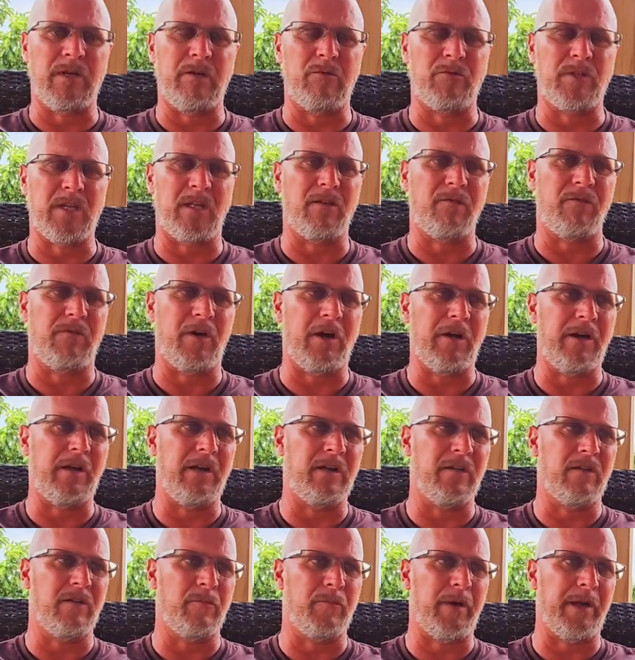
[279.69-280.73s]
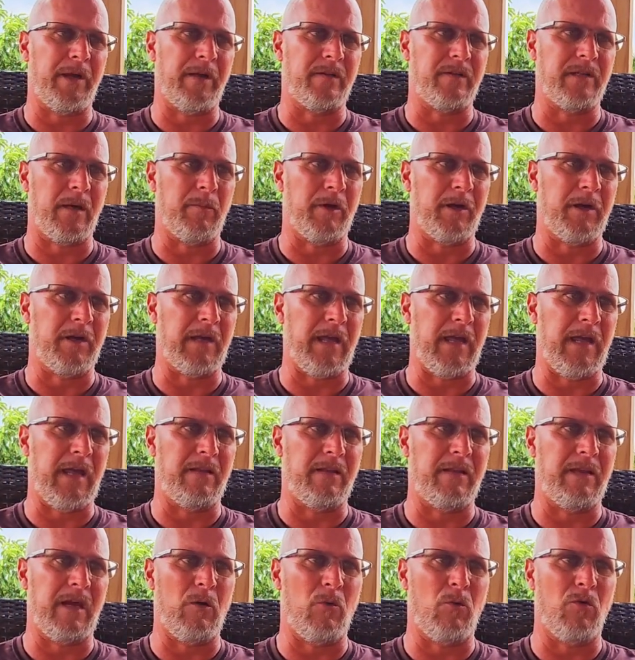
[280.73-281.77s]
It was at the very end of the pandemic,
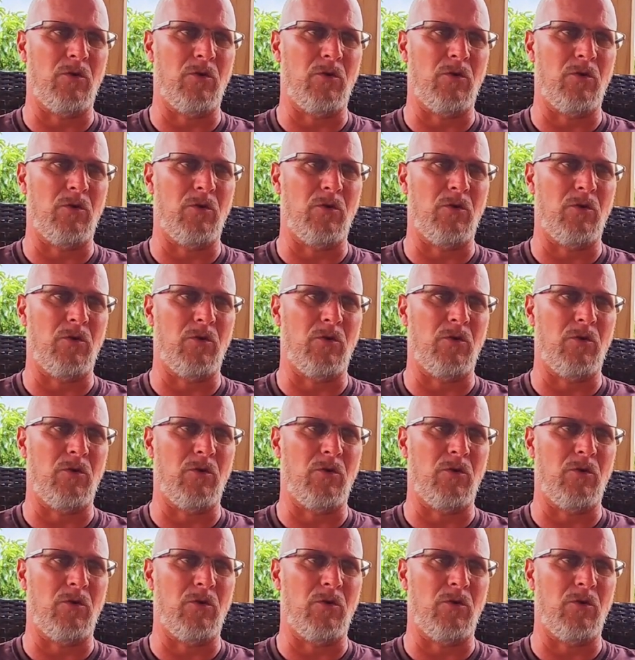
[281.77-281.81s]
and there